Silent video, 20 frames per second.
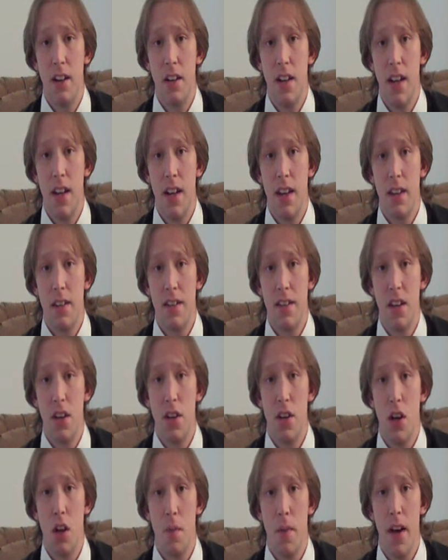out and
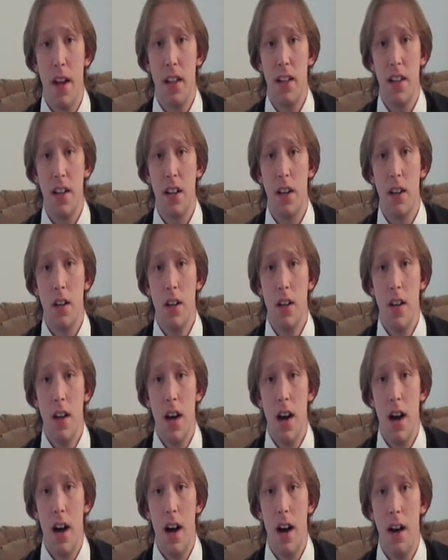tell you all about it later.
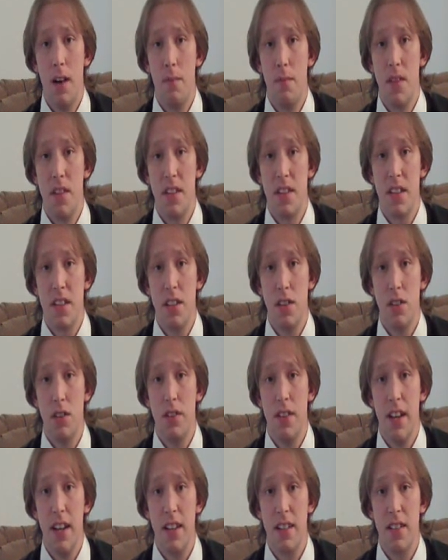
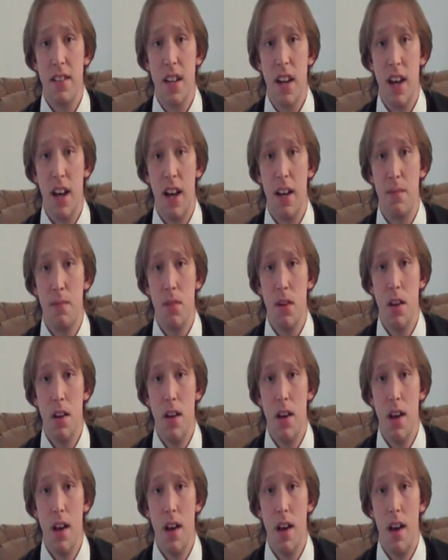Until next time,
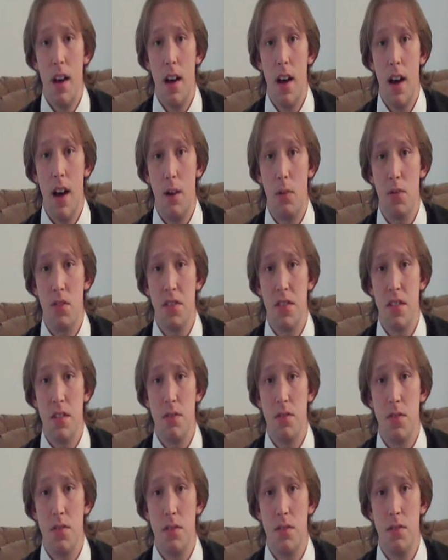I will see
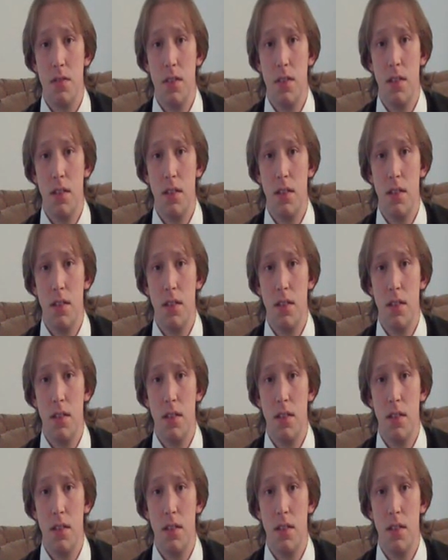you soon.